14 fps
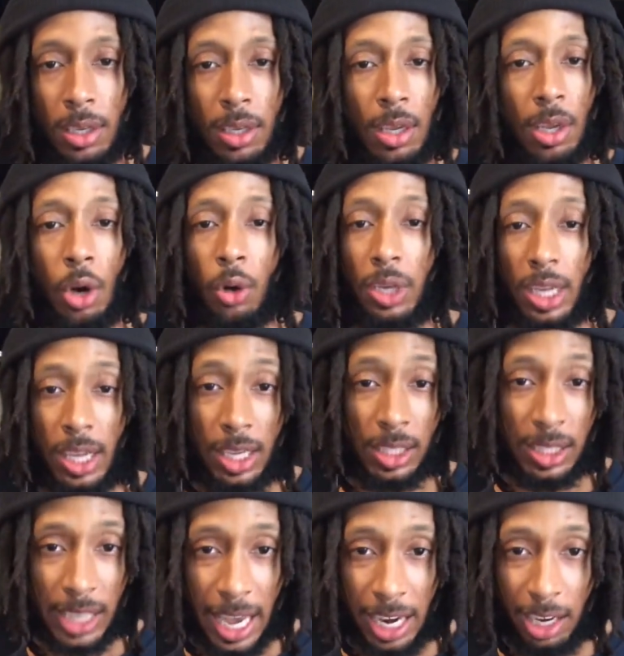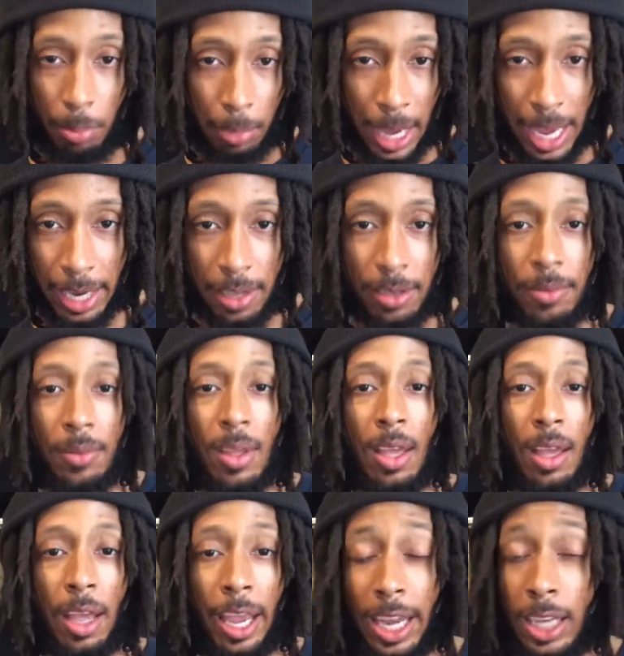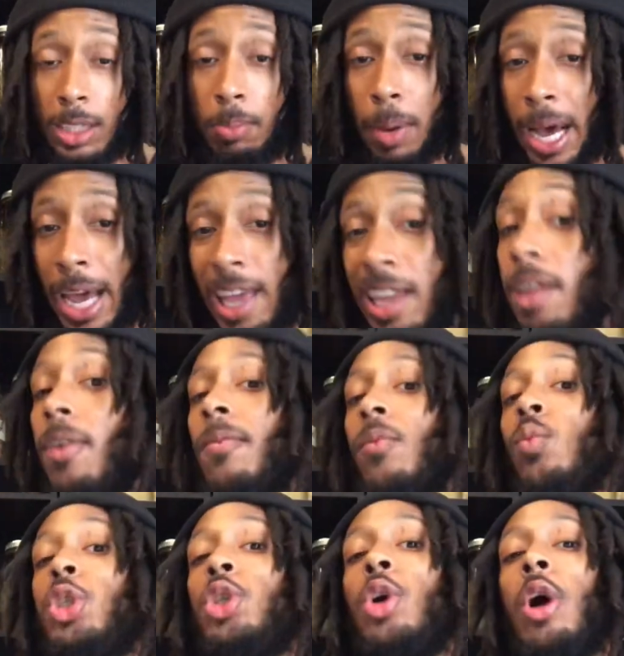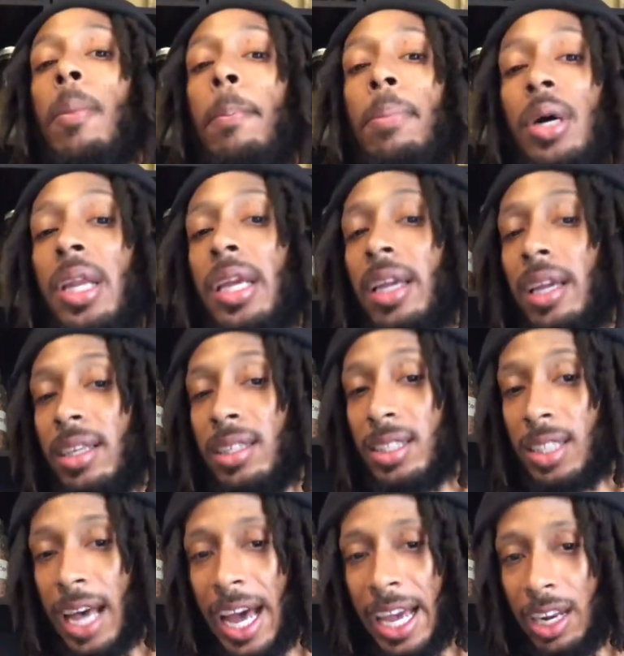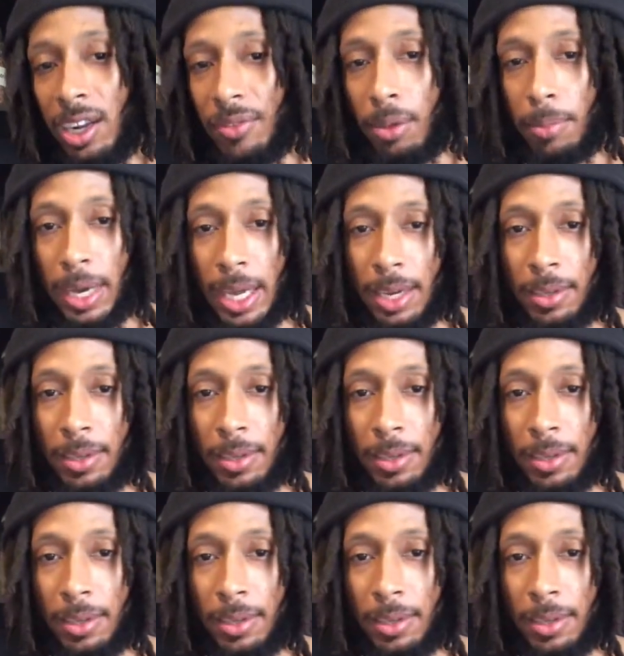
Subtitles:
on the inside of the body, and it's by what you are putting inside of your body.